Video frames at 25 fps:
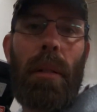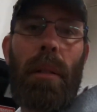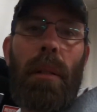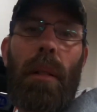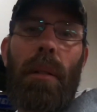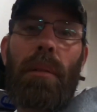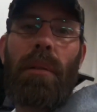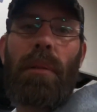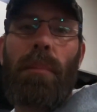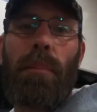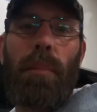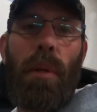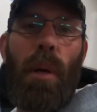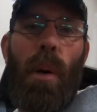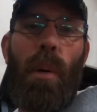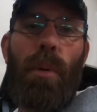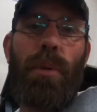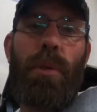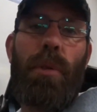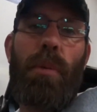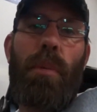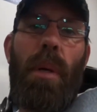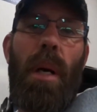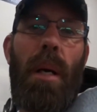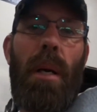get some
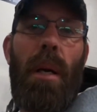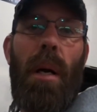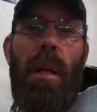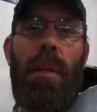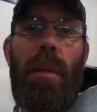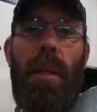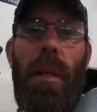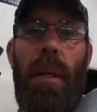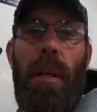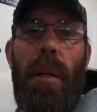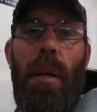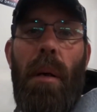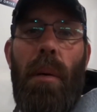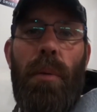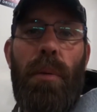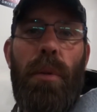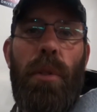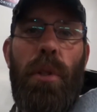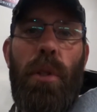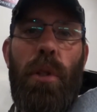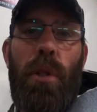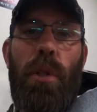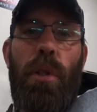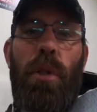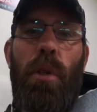coats of red on there, and I'll
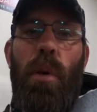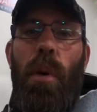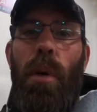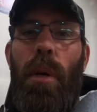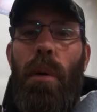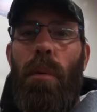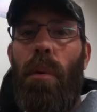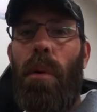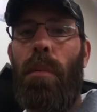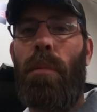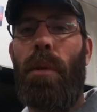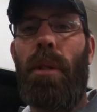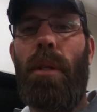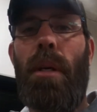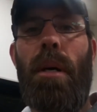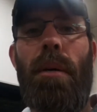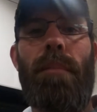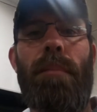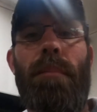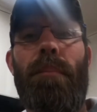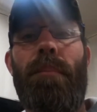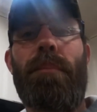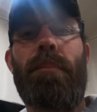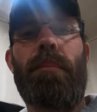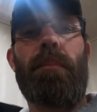show you when we're
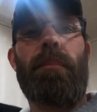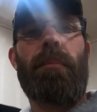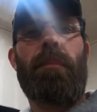done.